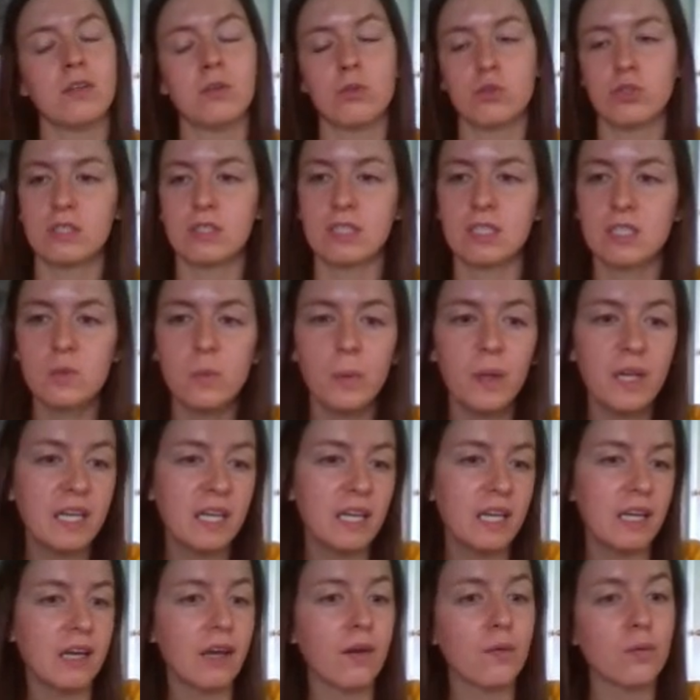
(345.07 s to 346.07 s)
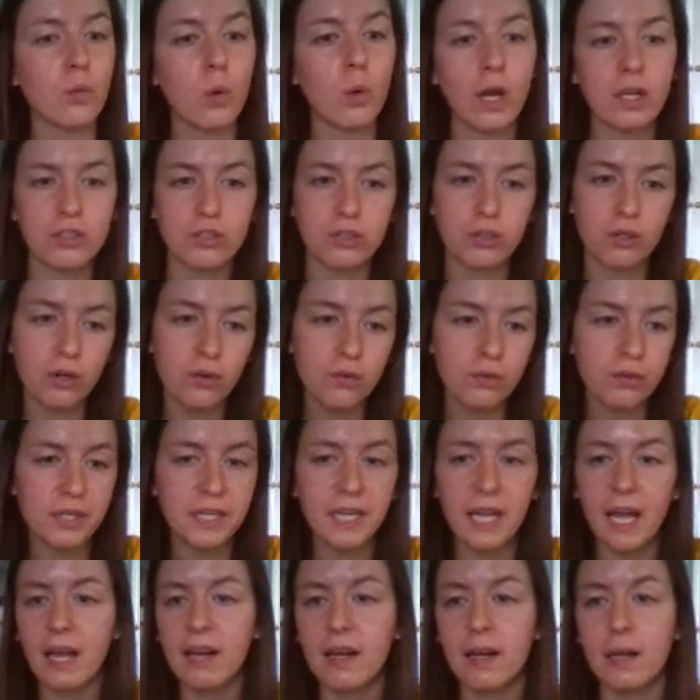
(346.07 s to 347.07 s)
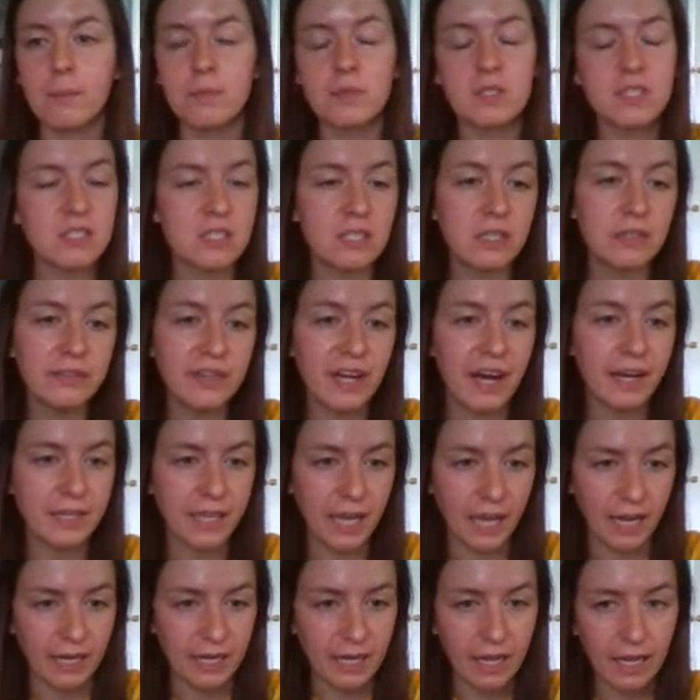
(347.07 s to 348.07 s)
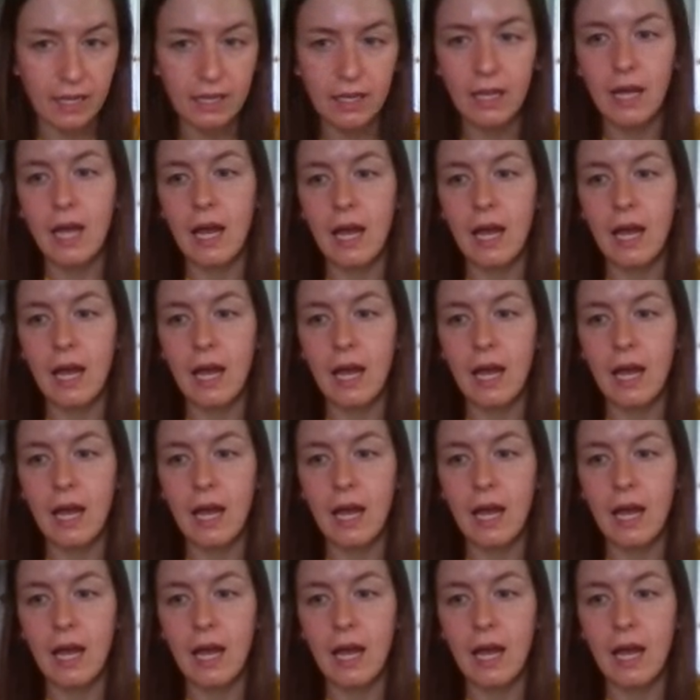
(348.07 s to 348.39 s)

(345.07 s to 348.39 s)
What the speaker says: she's explained it, I've watched it over again, still not getting it.